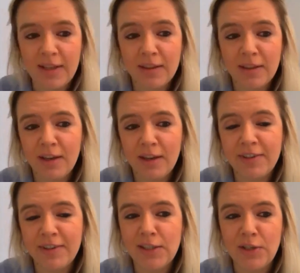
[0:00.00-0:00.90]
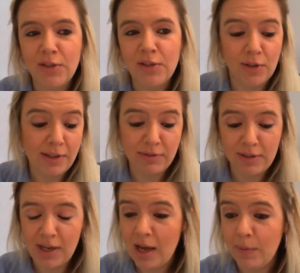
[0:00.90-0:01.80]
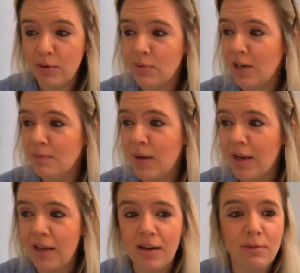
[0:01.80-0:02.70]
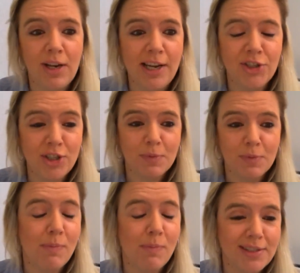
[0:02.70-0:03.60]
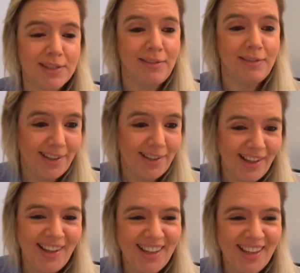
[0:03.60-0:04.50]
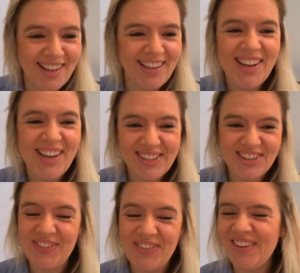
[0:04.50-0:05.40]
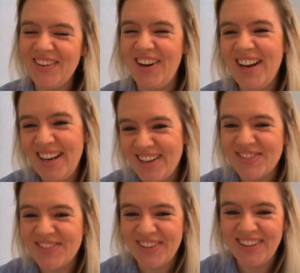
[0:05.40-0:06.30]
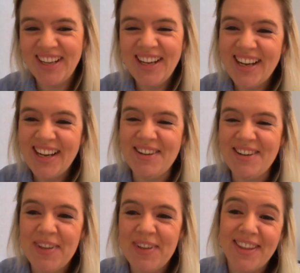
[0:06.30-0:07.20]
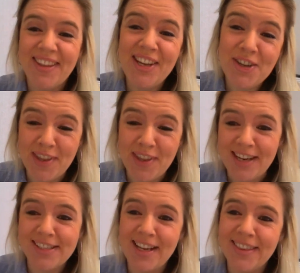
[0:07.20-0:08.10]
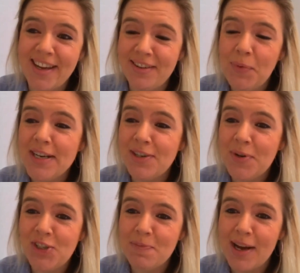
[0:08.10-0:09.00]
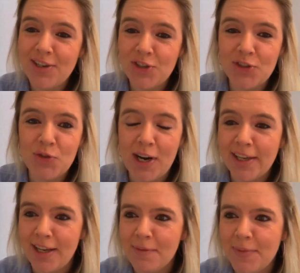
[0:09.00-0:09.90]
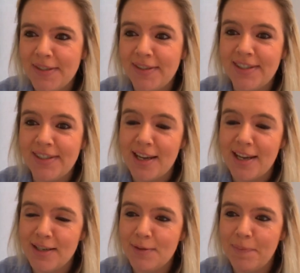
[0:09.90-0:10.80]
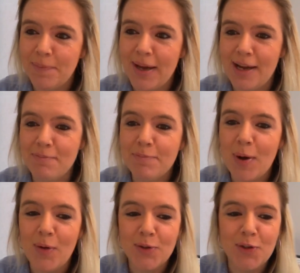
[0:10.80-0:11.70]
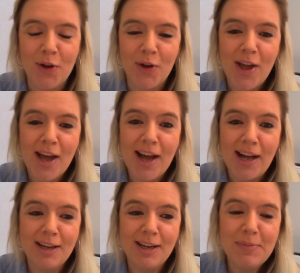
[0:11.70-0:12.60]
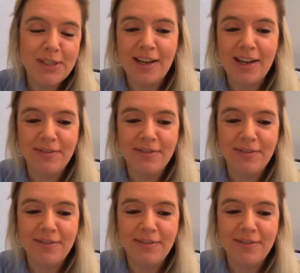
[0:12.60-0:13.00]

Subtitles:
the think, feel, do to even how I run my relationships with my son. So it's been really useful. Thank you for that. And Wendy, would you mind just striking up the second poll? So I'll come to